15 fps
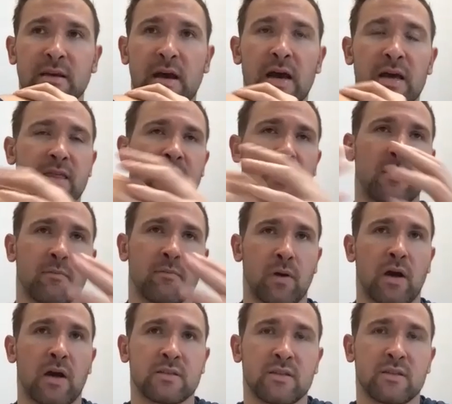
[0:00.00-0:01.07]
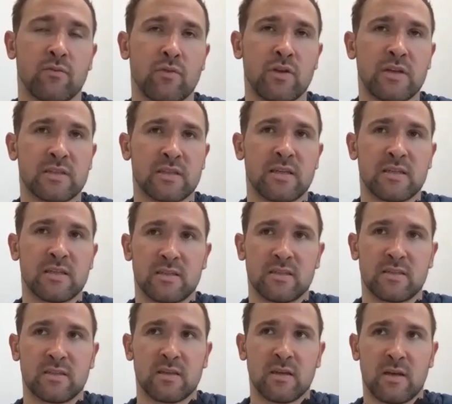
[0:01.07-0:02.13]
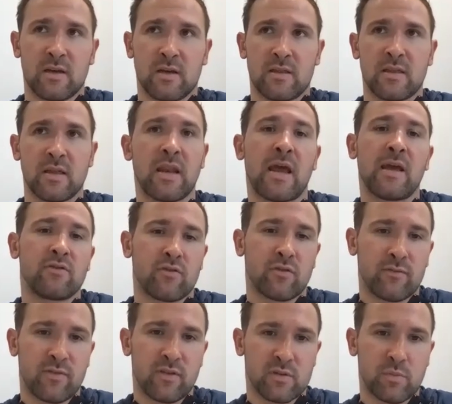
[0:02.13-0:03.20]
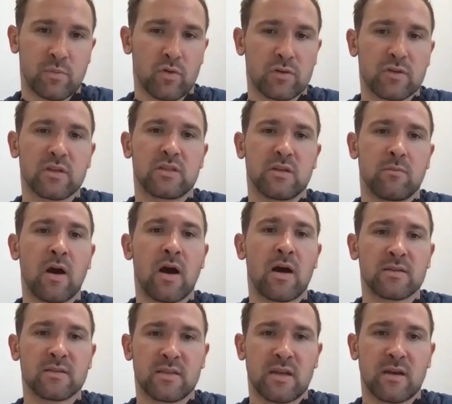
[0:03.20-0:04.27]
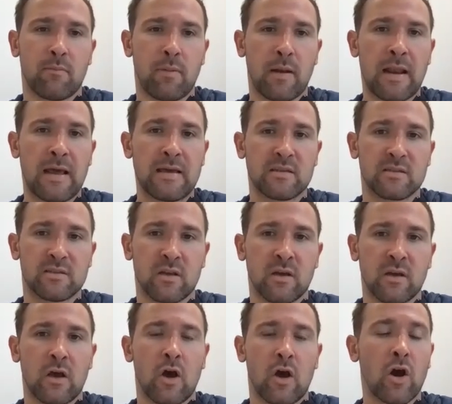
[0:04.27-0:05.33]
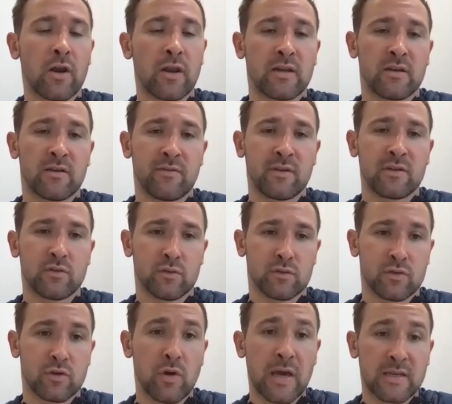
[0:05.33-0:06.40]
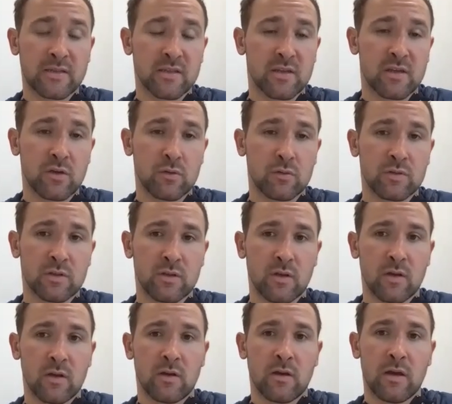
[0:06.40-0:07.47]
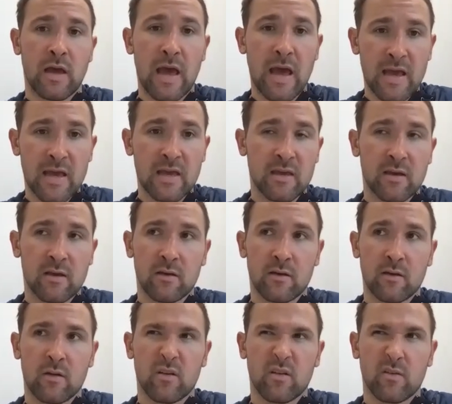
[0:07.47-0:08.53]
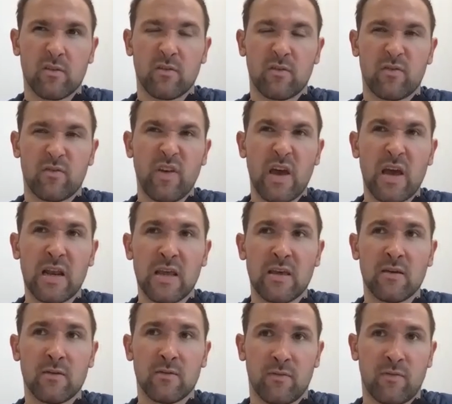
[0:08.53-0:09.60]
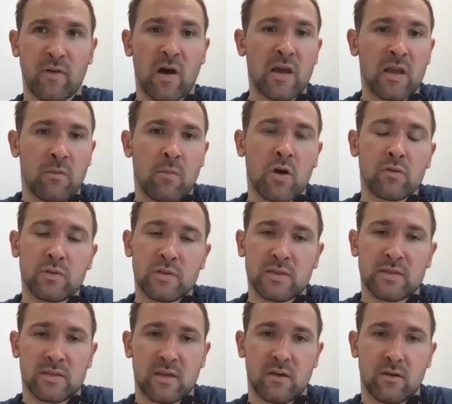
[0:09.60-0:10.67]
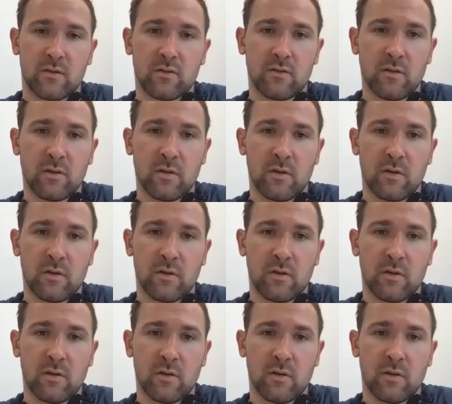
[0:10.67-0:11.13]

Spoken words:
I think part of the reason is the nature of the sport, the demands that are placed on individuals to execute a fairly fine motor skill